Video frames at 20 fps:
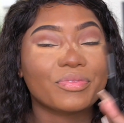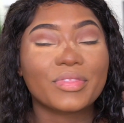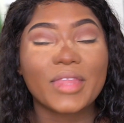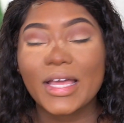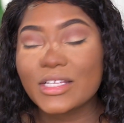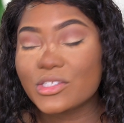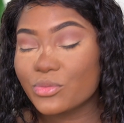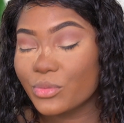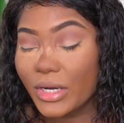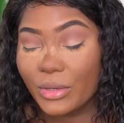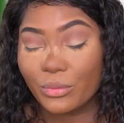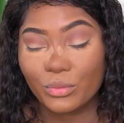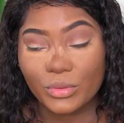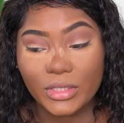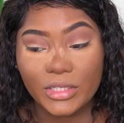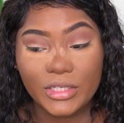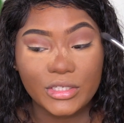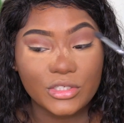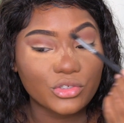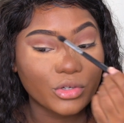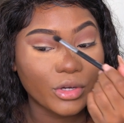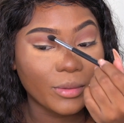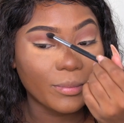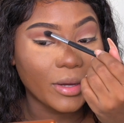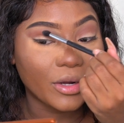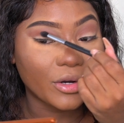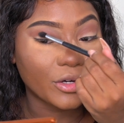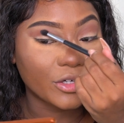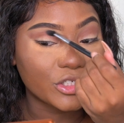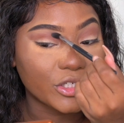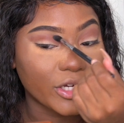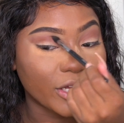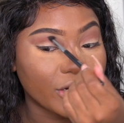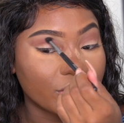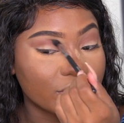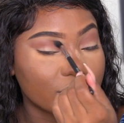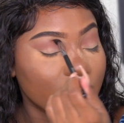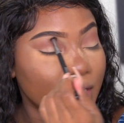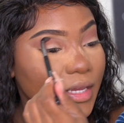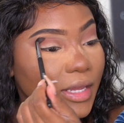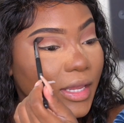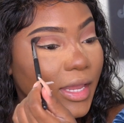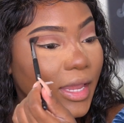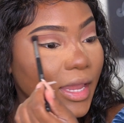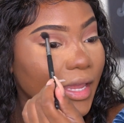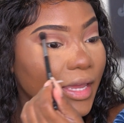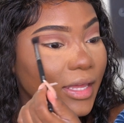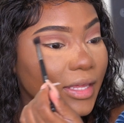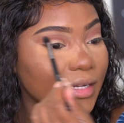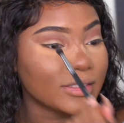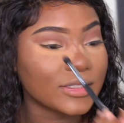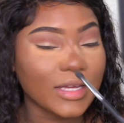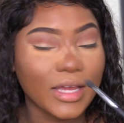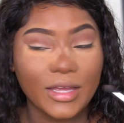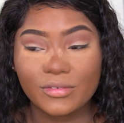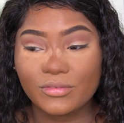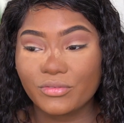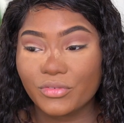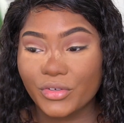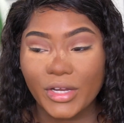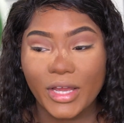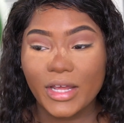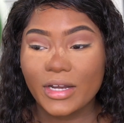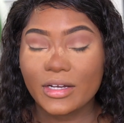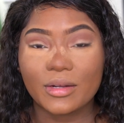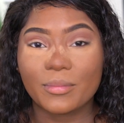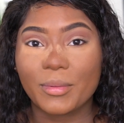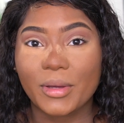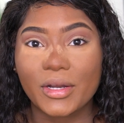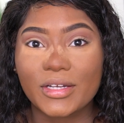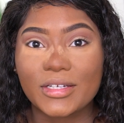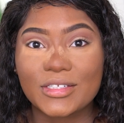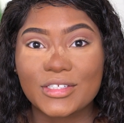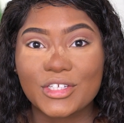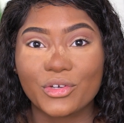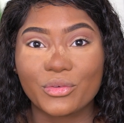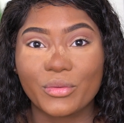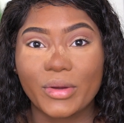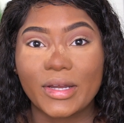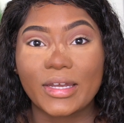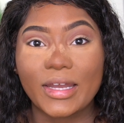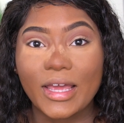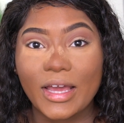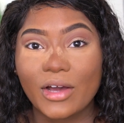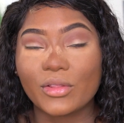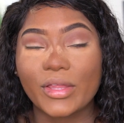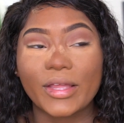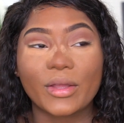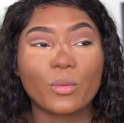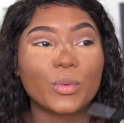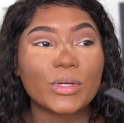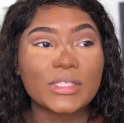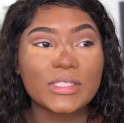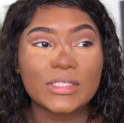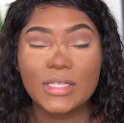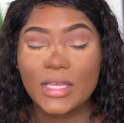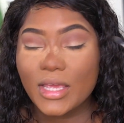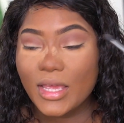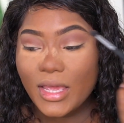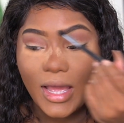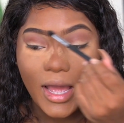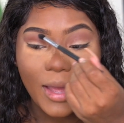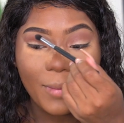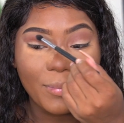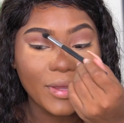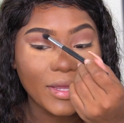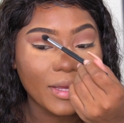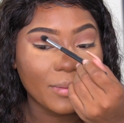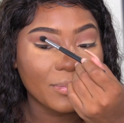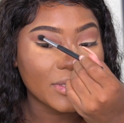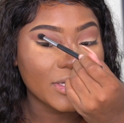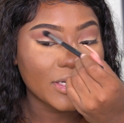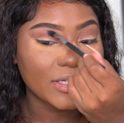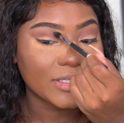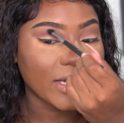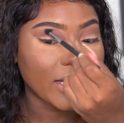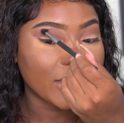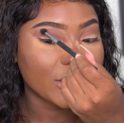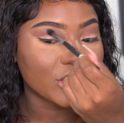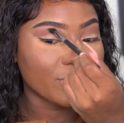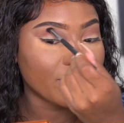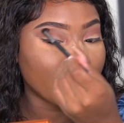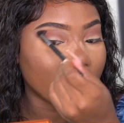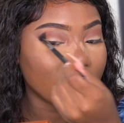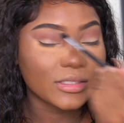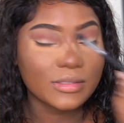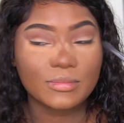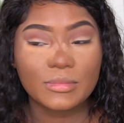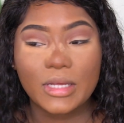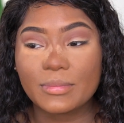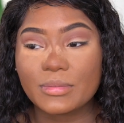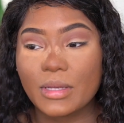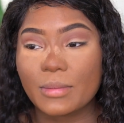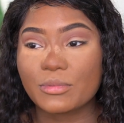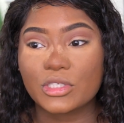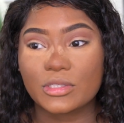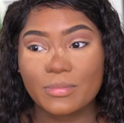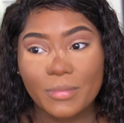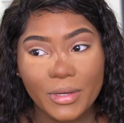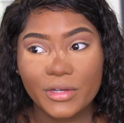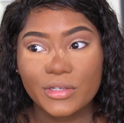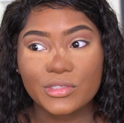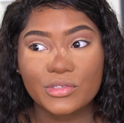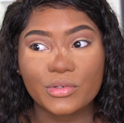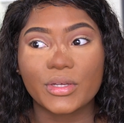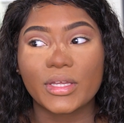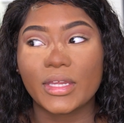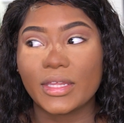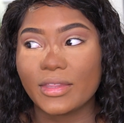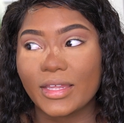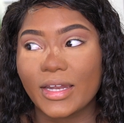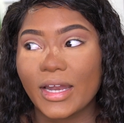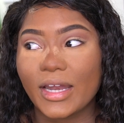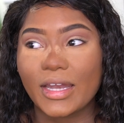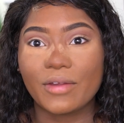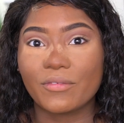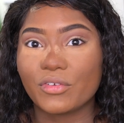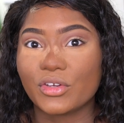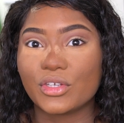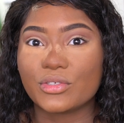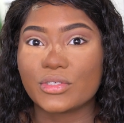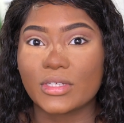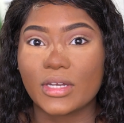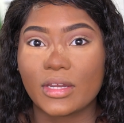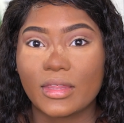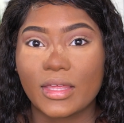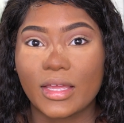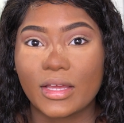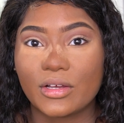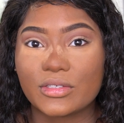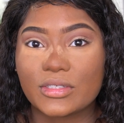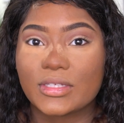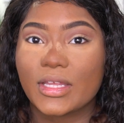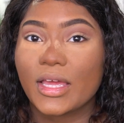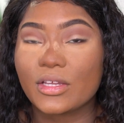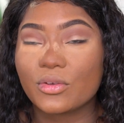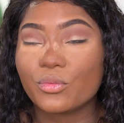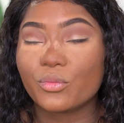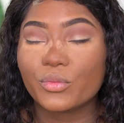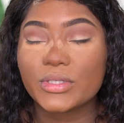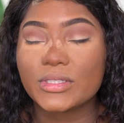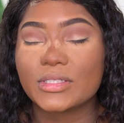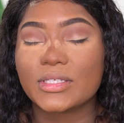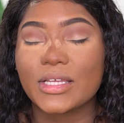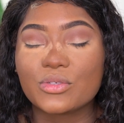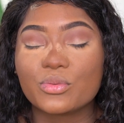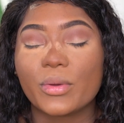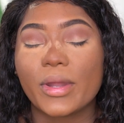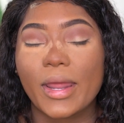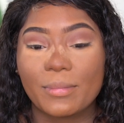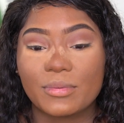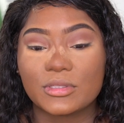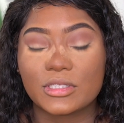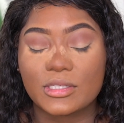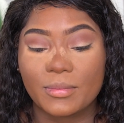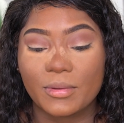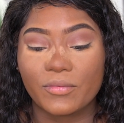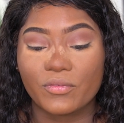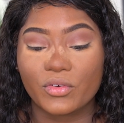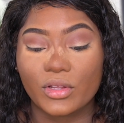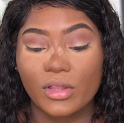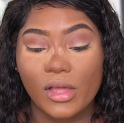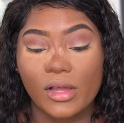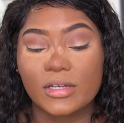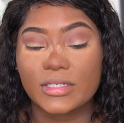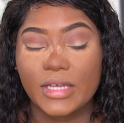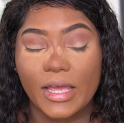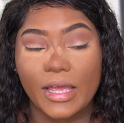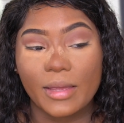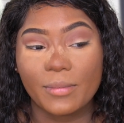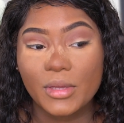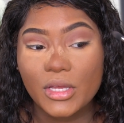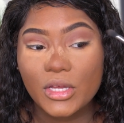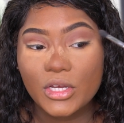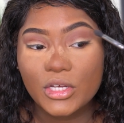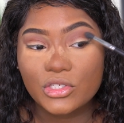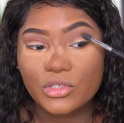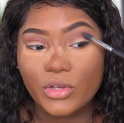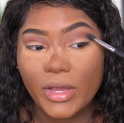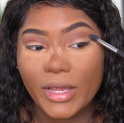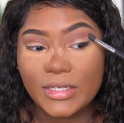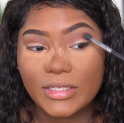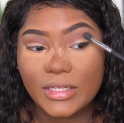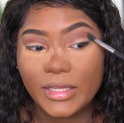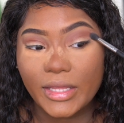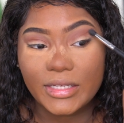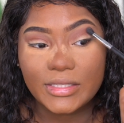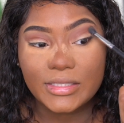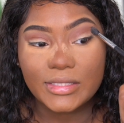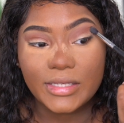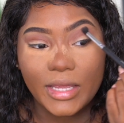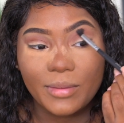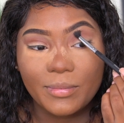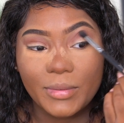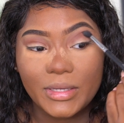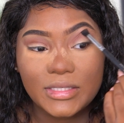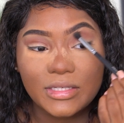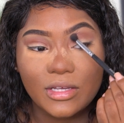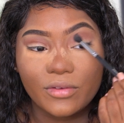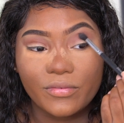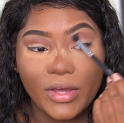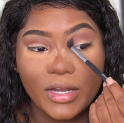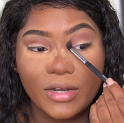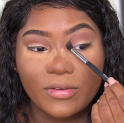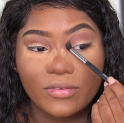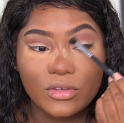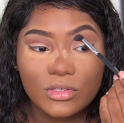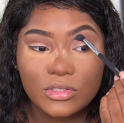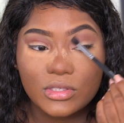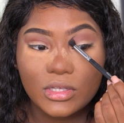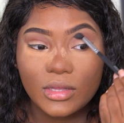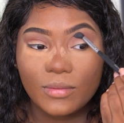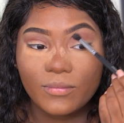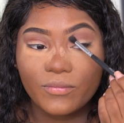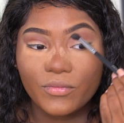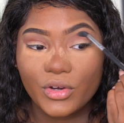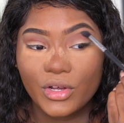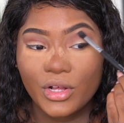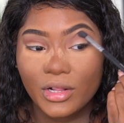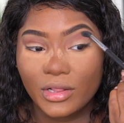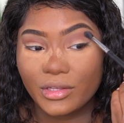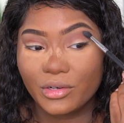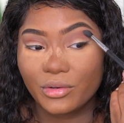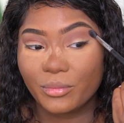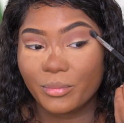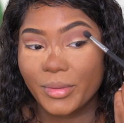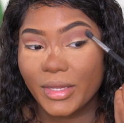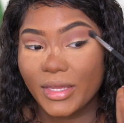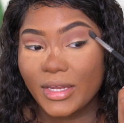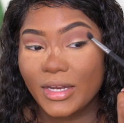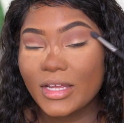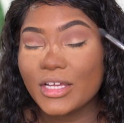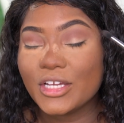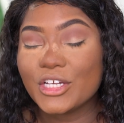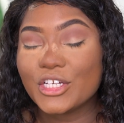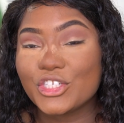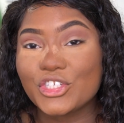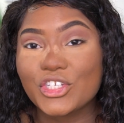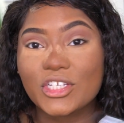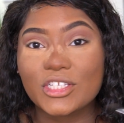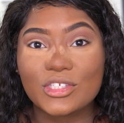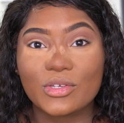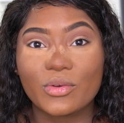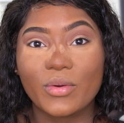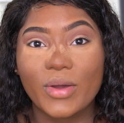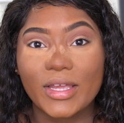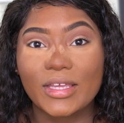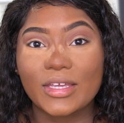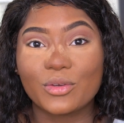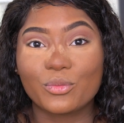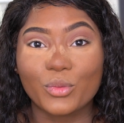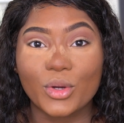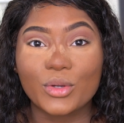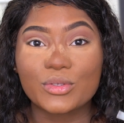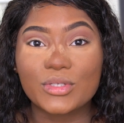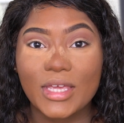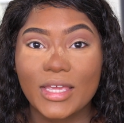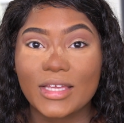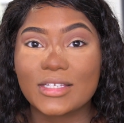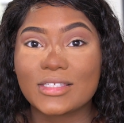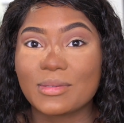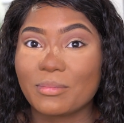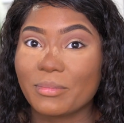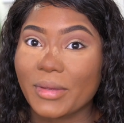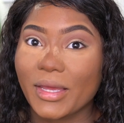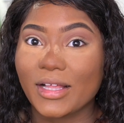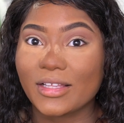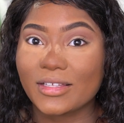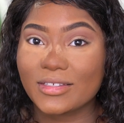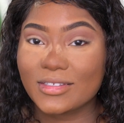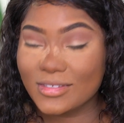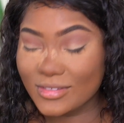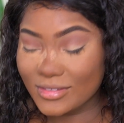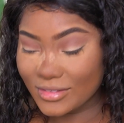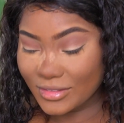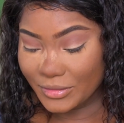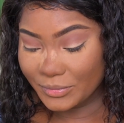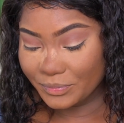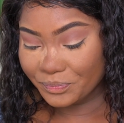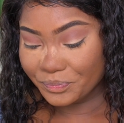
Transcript: That's what I really enjoy about her shadows. And I'd forgotten about it until right now. Like once I pick up a Natasha palette, sometimes I'm just married to it and then I never use anything else. That what, that's what happened to me for a long time. So I had to like psych myself out of using them for a little bit just so I could rotate some palettes.